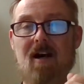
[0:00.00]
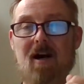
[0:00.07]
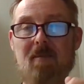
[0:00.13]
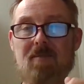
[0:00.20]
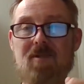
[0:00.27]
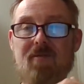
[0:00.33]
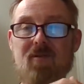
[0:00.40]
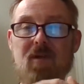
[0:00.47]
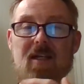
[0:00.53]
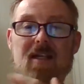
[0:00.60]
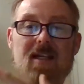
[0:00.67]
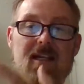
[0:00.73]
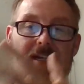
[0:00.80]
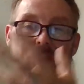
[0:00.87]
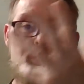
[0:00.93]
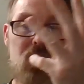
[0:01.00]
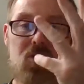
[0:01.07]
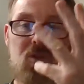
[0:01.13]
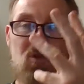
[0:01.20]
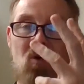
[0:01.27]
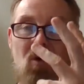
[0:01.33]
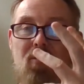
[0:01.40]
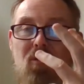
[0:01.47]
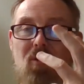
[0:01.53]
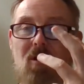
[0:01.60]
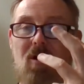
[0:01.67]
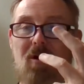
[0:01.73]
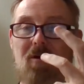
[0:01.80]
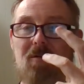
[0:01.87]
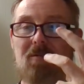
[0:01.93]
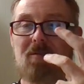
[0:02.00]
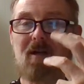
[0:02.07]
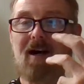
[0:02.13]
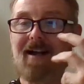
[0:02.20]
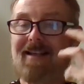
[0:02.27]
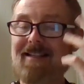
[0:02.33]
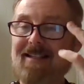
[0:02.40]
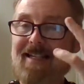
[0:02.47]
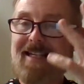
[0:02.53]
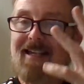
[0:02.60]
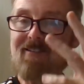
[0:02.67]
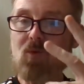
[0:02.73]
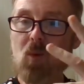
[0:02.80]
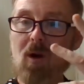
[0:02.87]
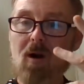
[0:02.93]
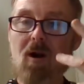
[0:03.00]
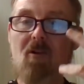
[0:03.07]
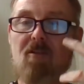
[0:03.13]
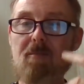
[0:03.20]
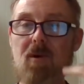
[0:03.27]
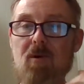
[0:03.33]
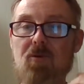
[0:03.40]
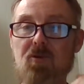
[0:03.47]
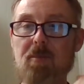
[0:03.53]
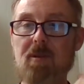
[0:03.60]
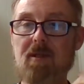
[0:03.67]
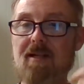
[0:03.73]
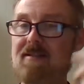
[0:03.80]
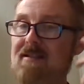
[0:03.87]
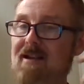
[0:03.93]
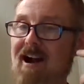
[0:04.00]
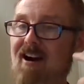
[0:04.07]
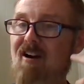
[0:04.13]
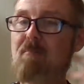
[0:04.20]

Um, so if you can get a good overall idea of where all the bones are placed and how